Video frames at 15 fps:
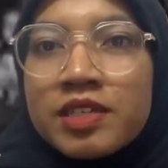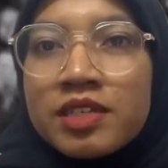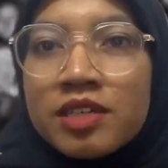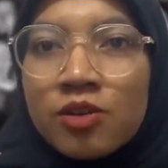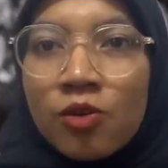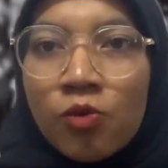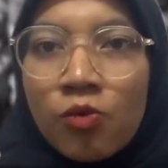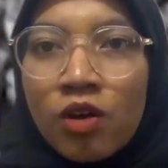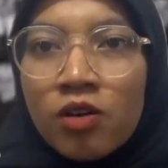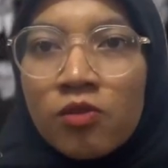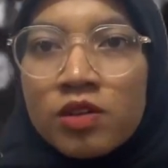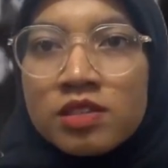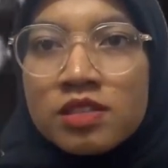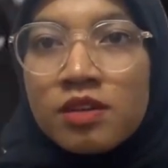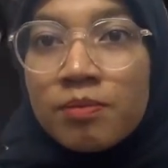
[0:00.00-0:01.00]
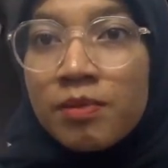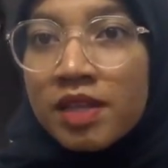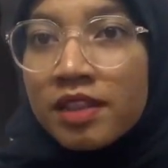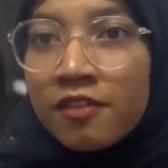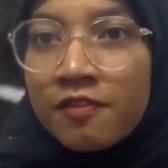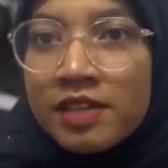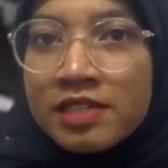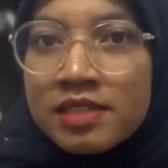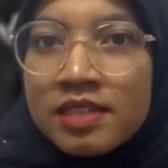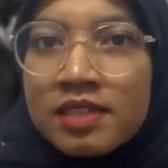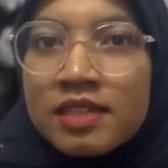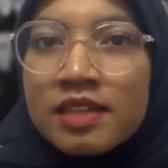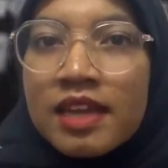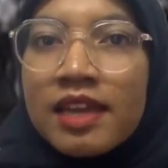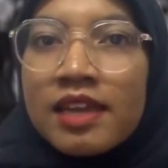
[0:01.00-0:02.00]
the Cold War was a
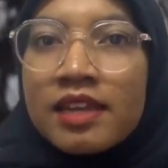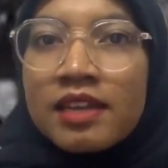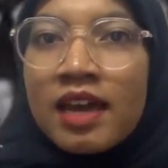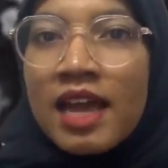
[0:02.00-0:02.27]
multifaceted and